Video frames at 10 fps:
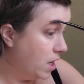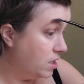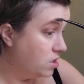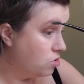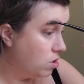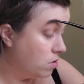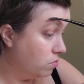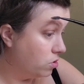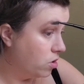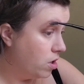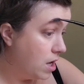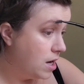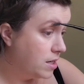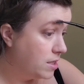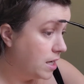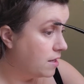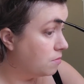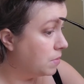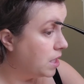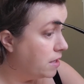I struggle so hard to get
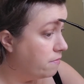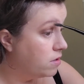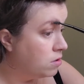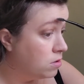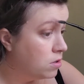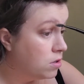them even.